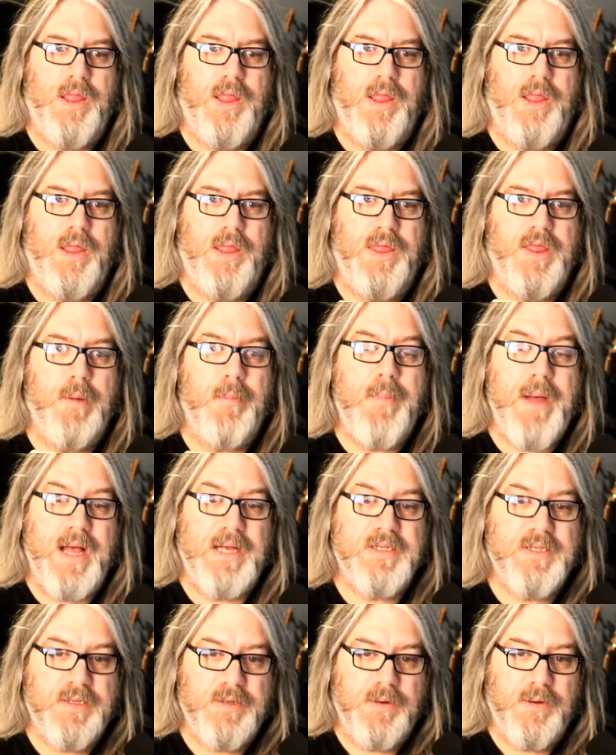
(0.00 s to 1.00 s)
the
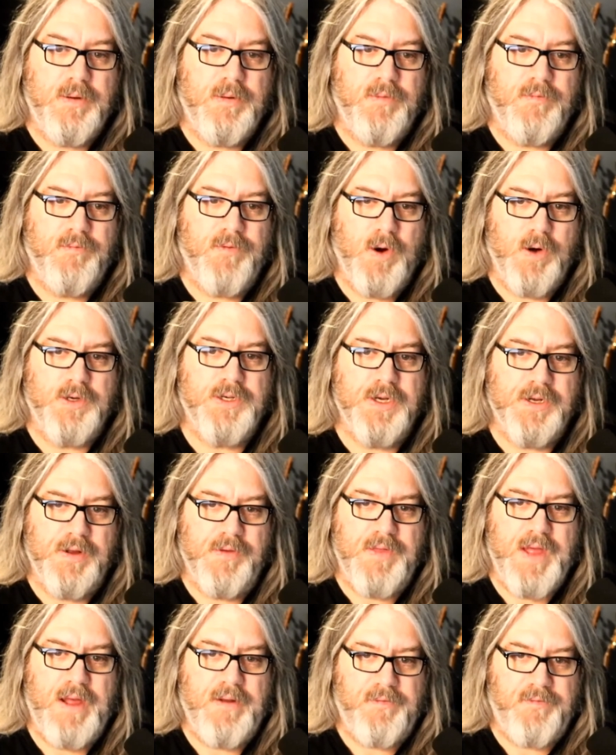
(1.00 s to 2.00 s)
best version
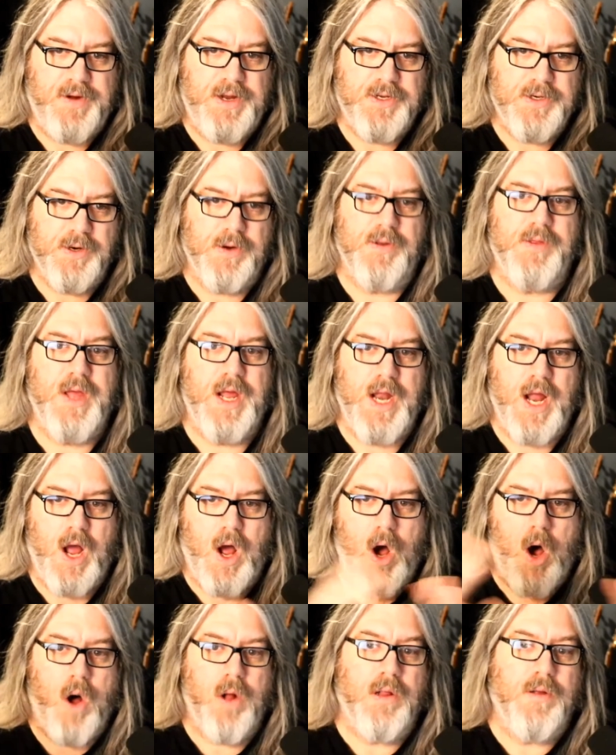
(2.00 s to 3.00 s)
of that feature that
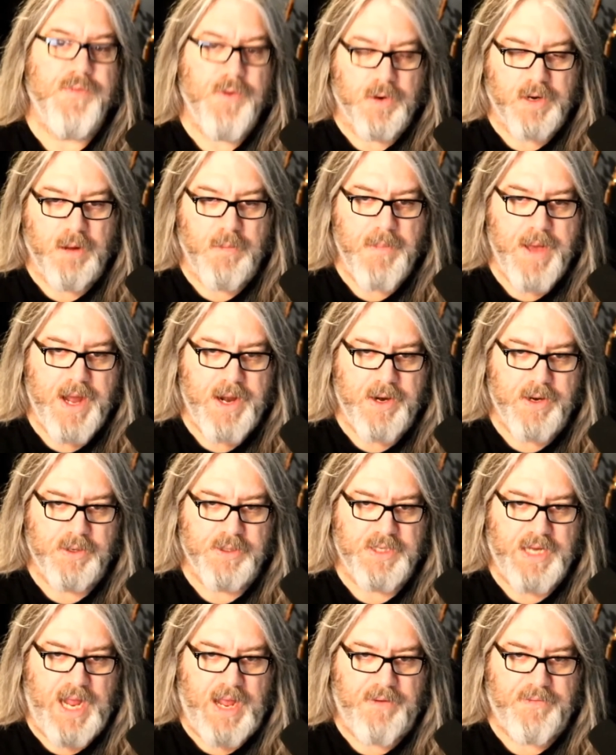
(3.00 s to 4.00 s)
all of your
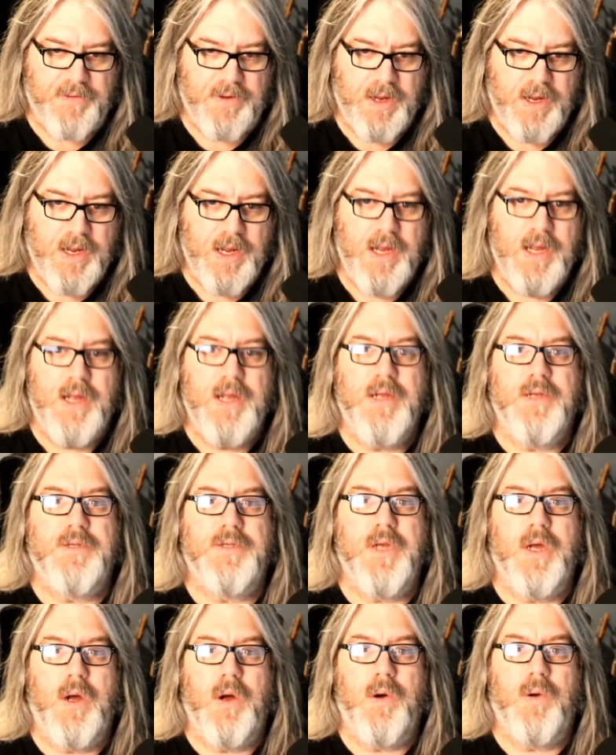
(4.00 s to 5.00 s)
competitors have.
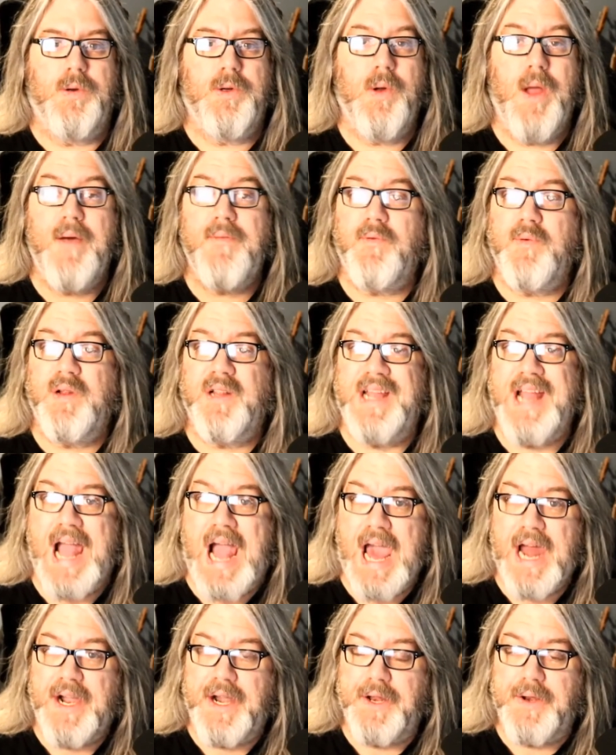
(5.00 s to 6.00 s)
So you haven't really
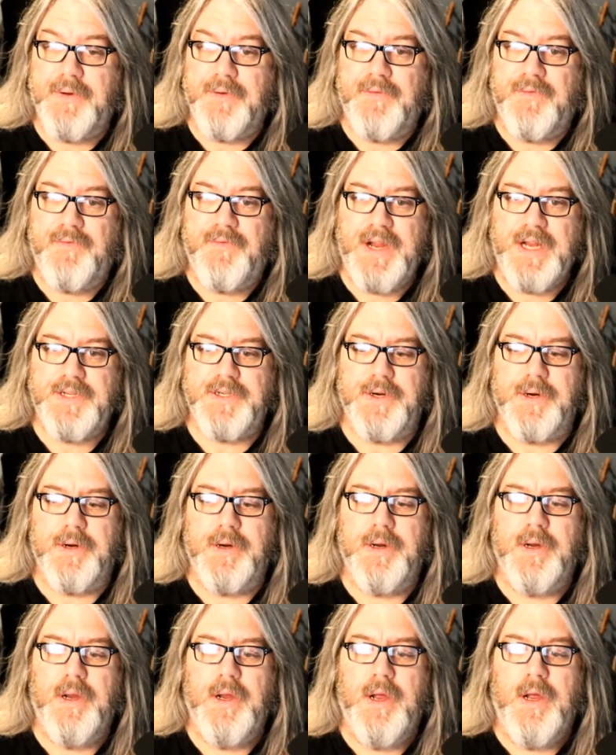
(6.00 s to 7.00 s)
added a new
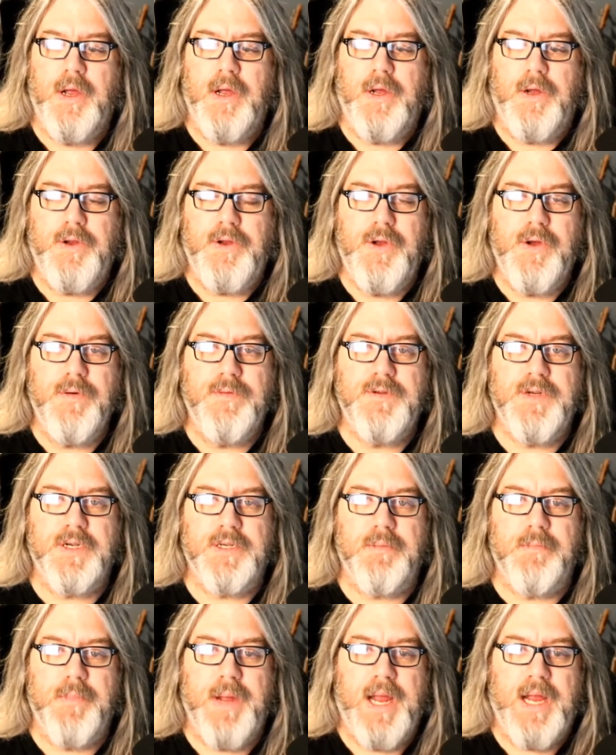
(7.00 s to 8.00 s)
feature. You've
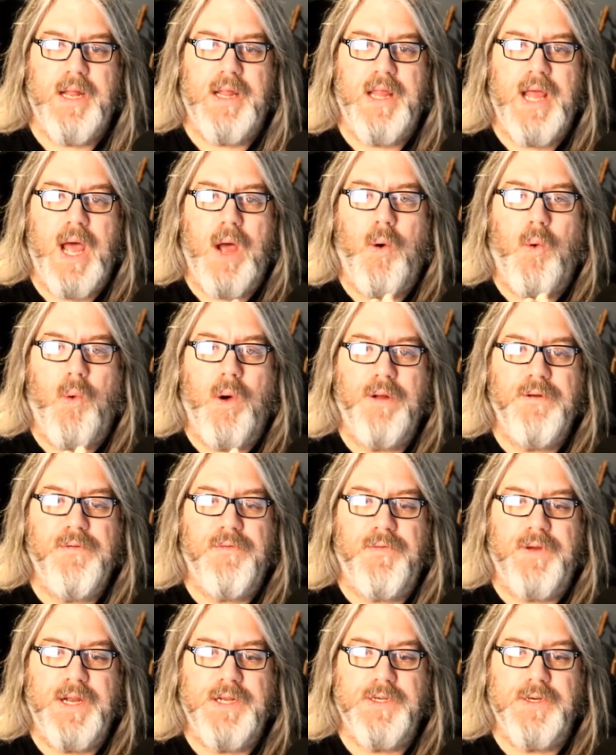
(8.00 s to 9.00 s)
just made that one
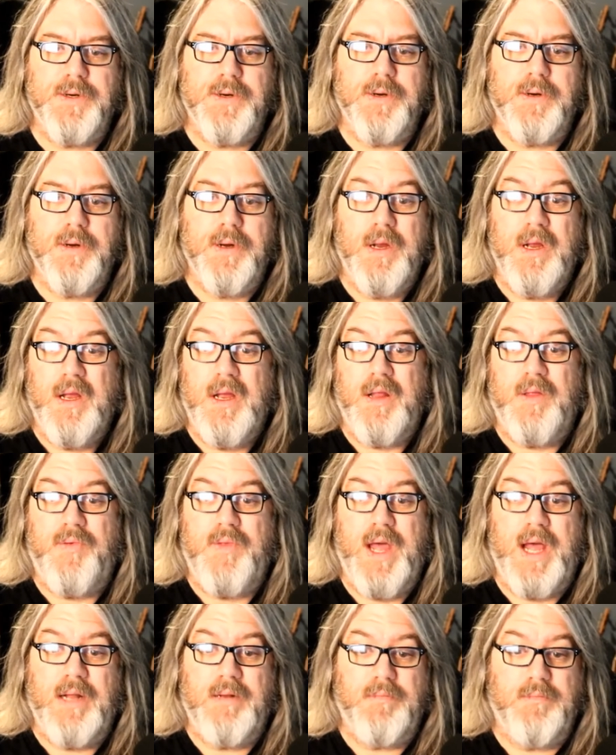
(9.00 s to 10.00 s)
feature
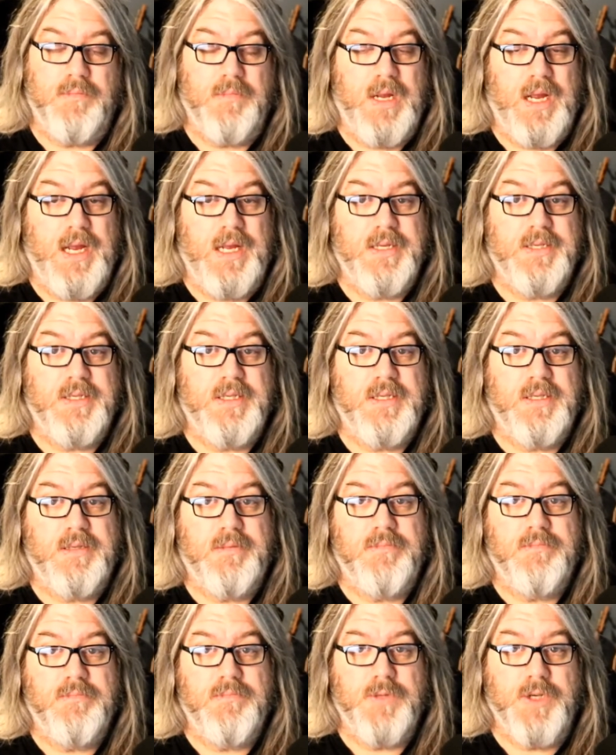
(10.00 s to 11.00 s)
that
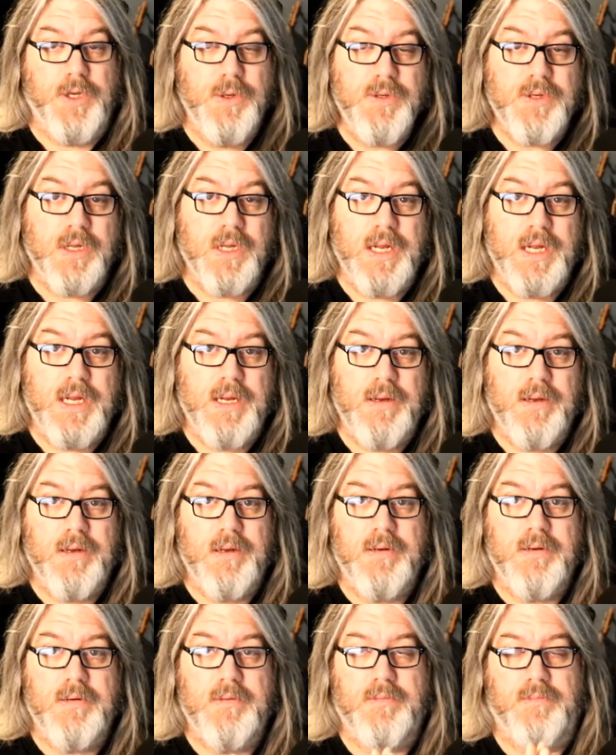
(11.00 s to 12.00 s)
is usually
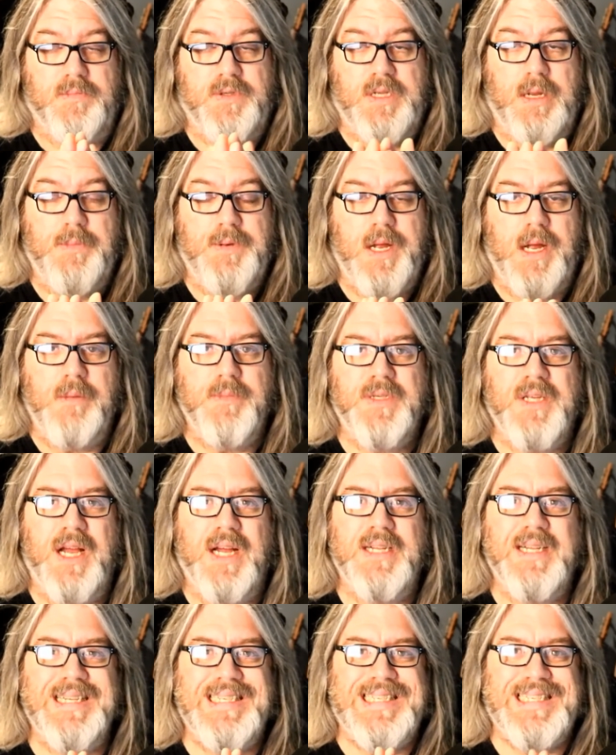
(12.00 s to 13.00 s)
sometimes
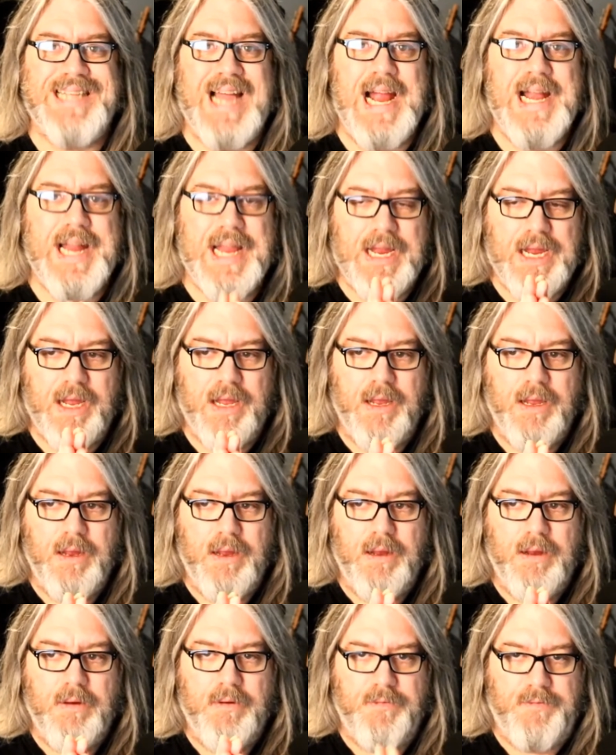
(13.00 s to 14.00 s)
a deciding
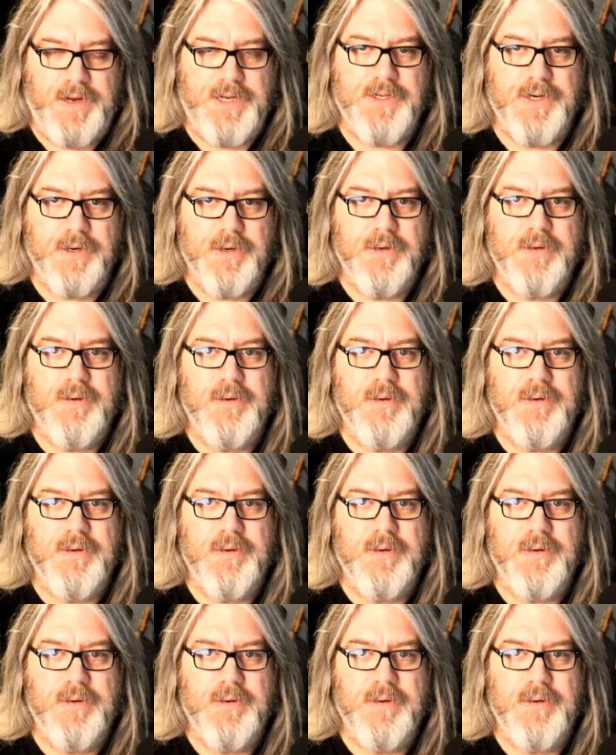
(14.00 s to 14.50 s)
feature,